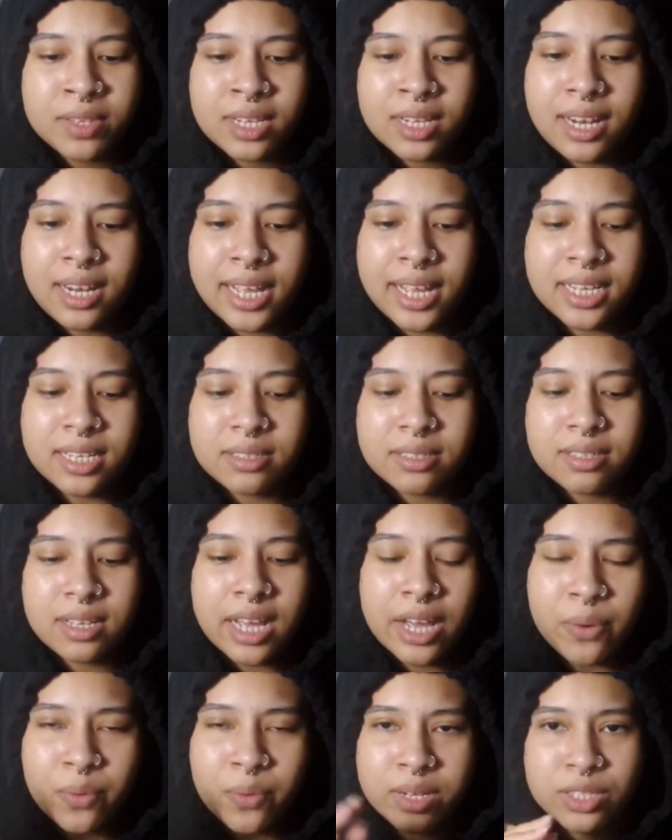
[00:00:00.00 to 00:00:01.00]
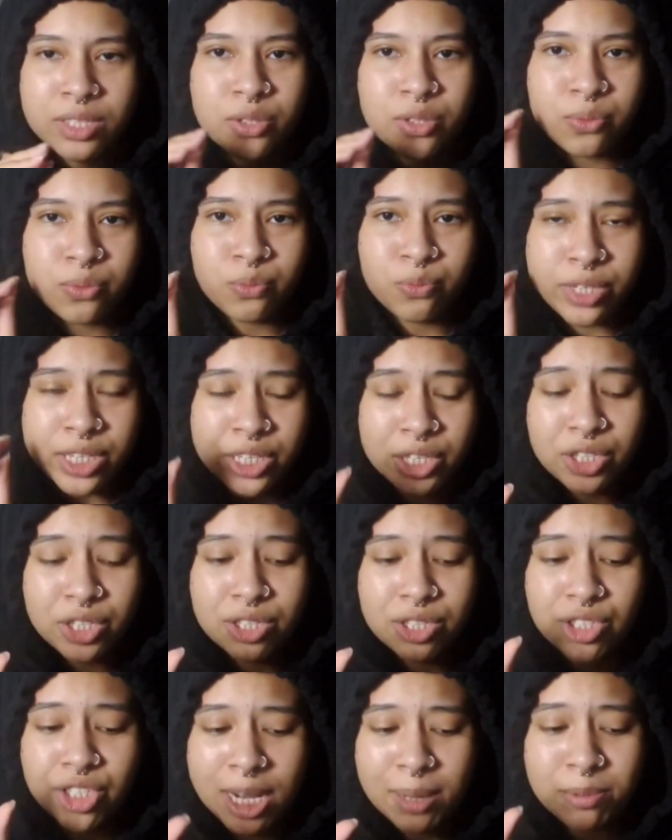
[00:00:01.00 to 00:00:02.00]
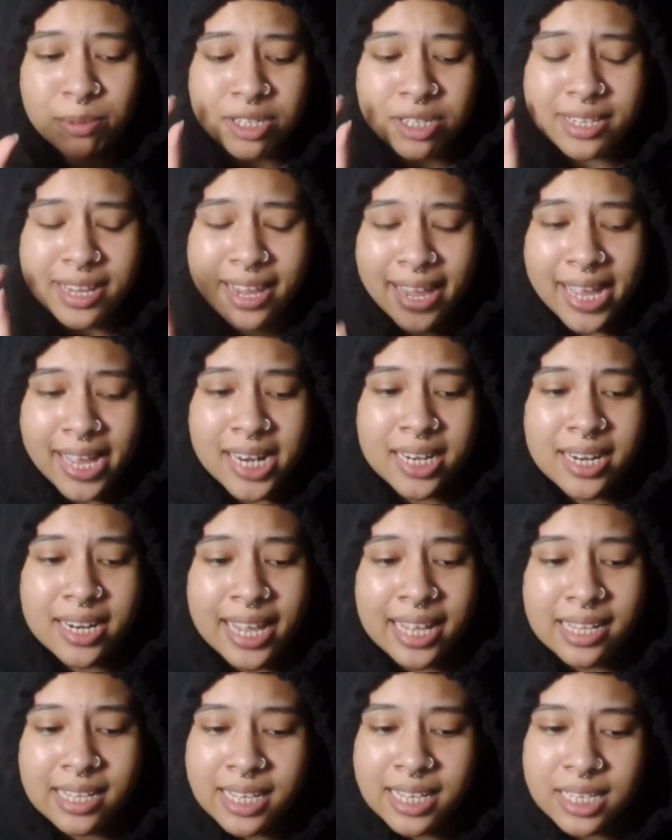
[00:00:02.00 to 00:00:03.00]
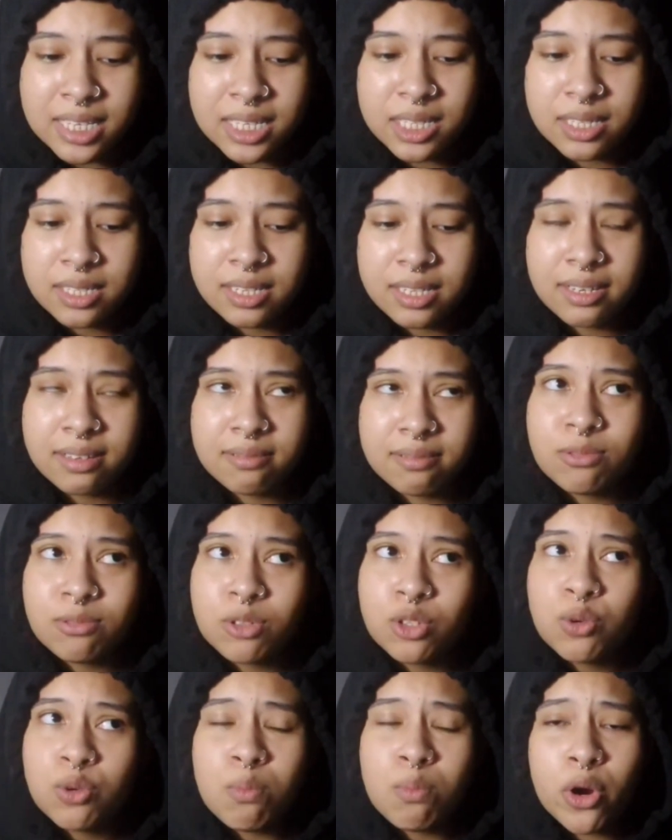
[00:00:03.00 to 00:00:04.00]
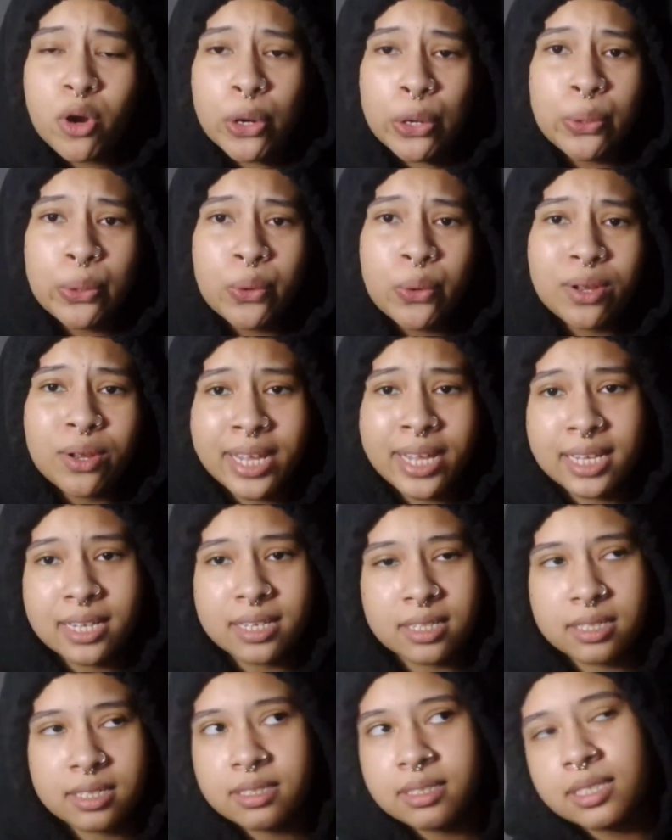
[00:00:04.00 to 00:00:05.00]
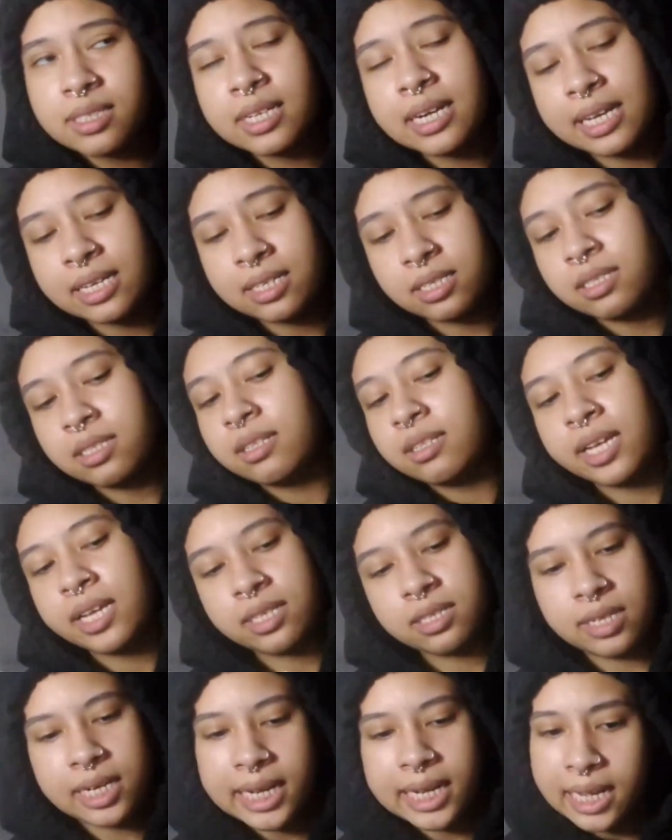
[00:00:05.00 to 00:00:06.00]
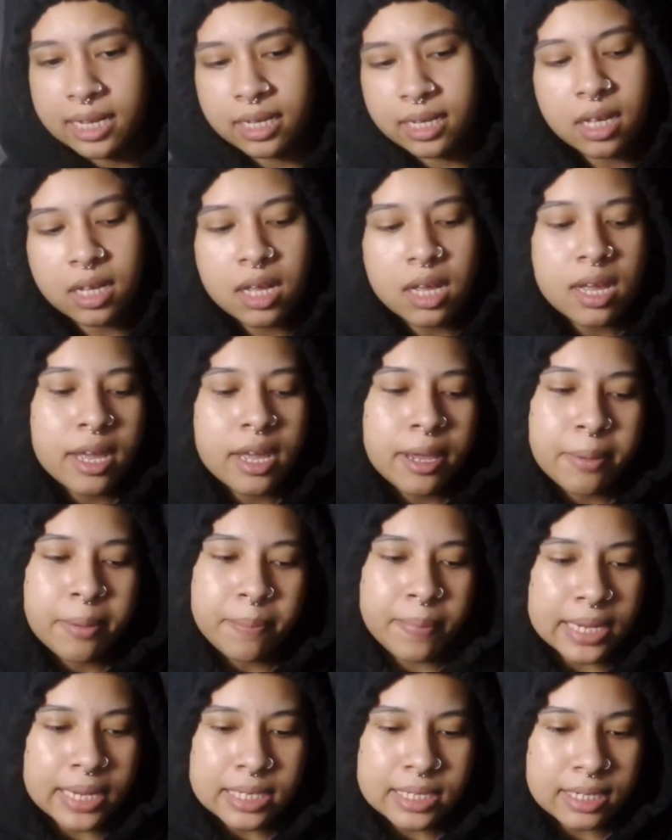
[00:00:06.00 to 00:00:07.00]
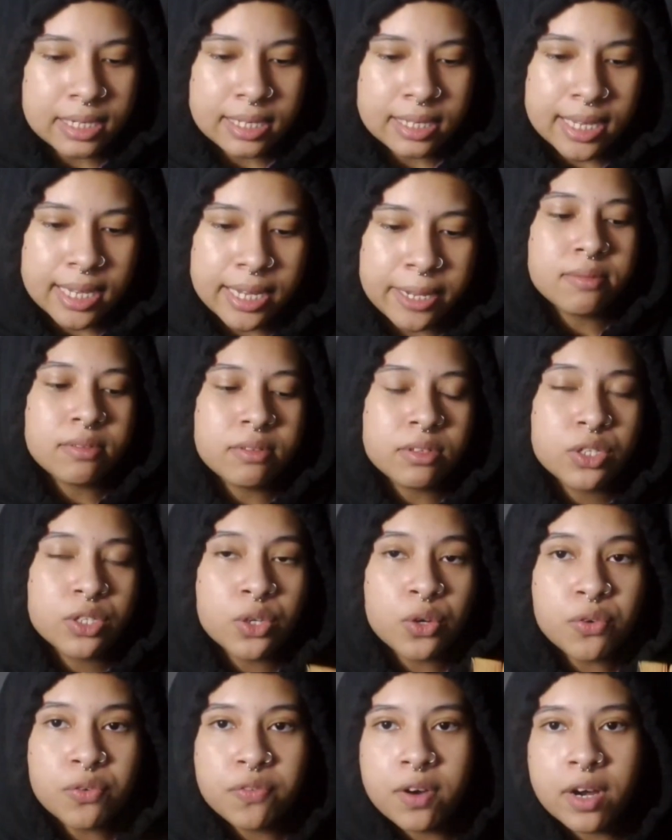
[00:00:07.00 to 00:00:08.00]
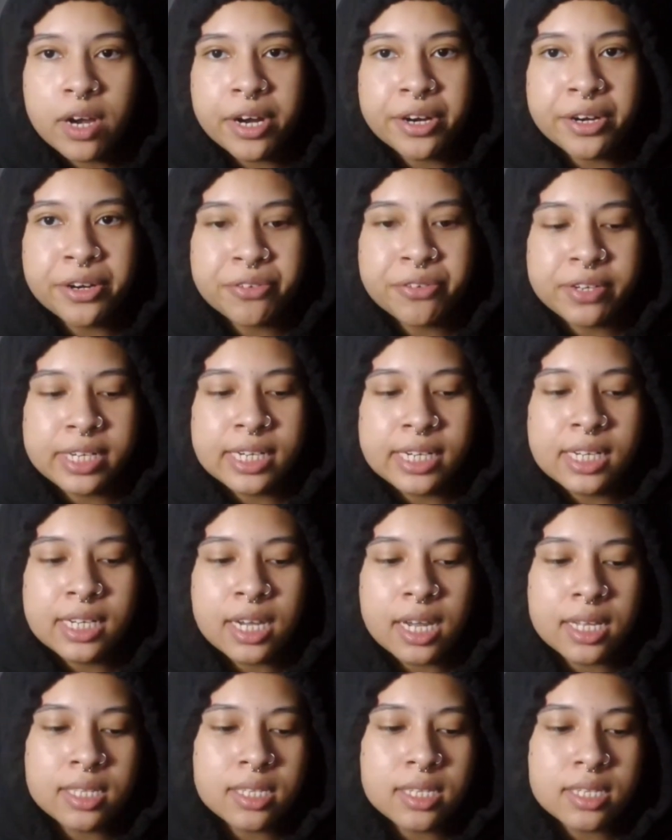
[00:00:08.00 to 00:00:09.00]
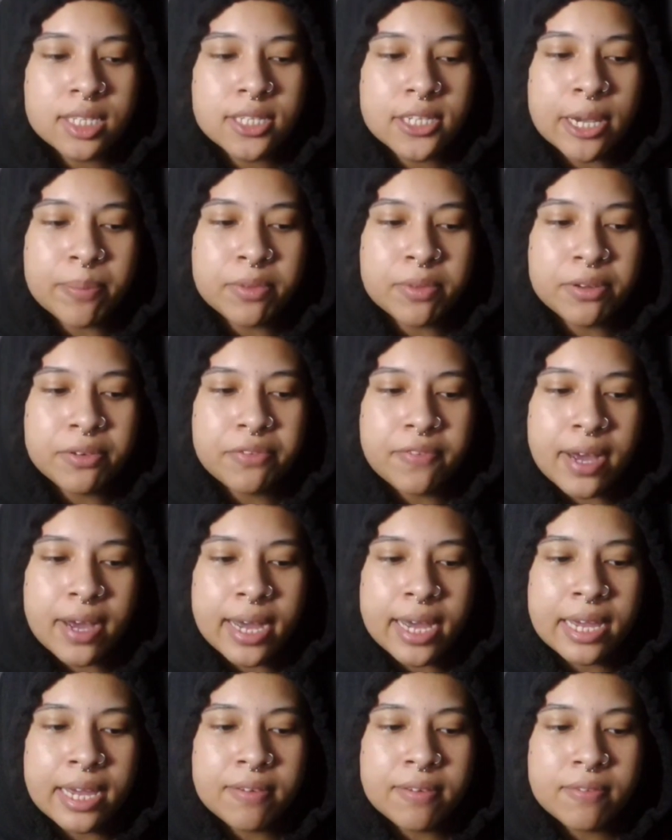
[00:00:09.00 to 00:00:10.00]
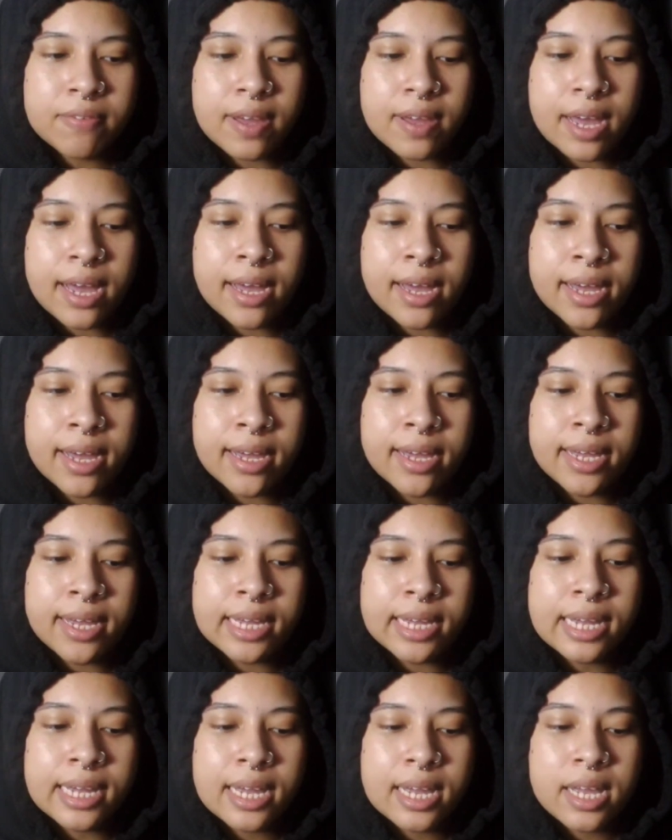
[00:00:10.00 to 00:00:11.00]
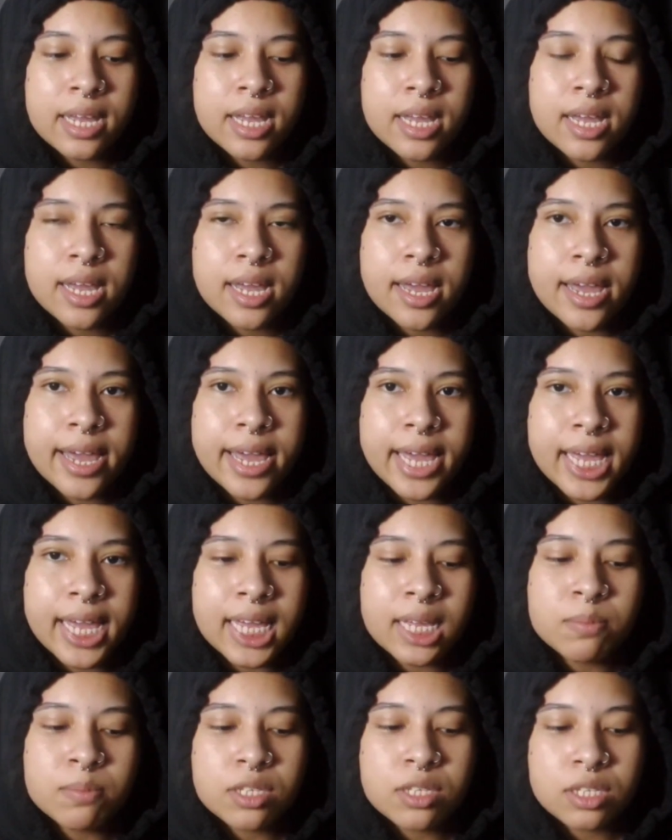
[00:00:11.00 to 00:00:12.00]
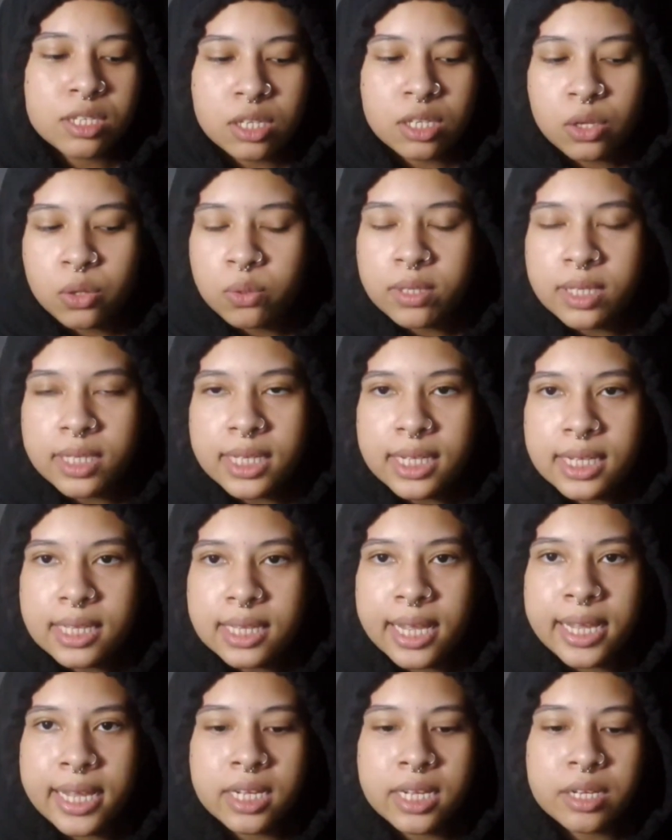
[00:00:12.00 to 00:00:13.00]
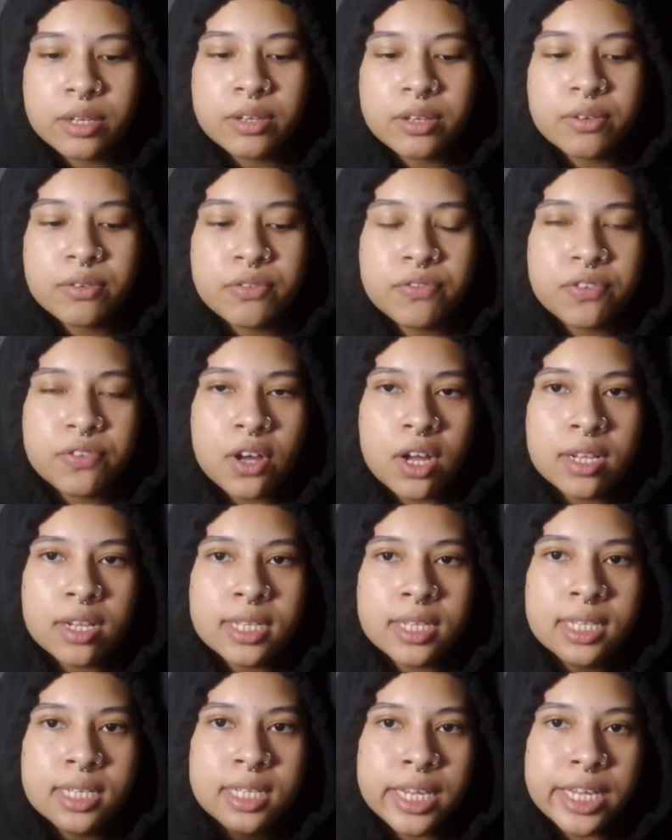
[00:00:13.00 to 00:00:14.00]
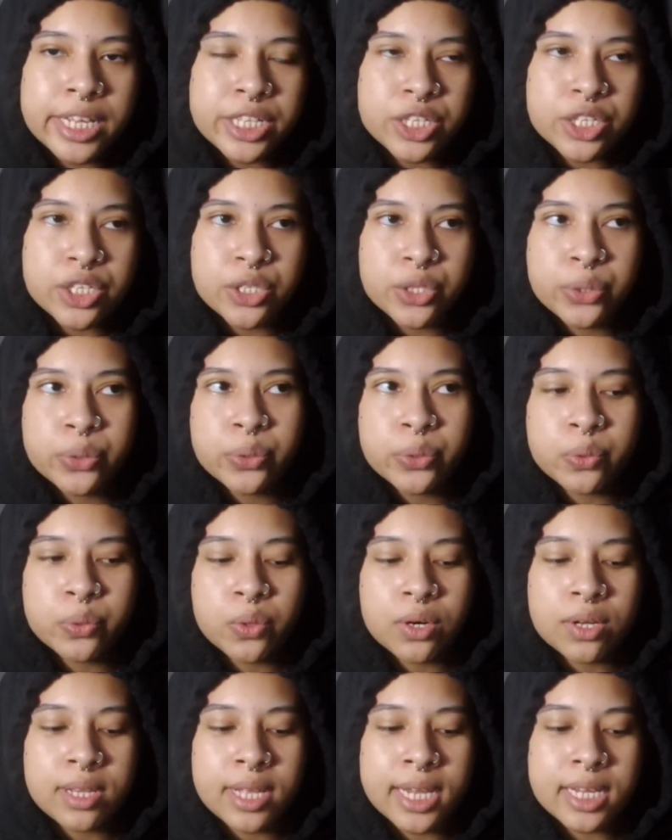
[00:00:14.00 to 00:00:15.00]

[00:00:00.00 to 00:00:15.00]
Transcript: Like I want to reach chapter 10 at least tomorrow or like the next day, basically. So far reading until chapter 5, I am slowly like falling into, or like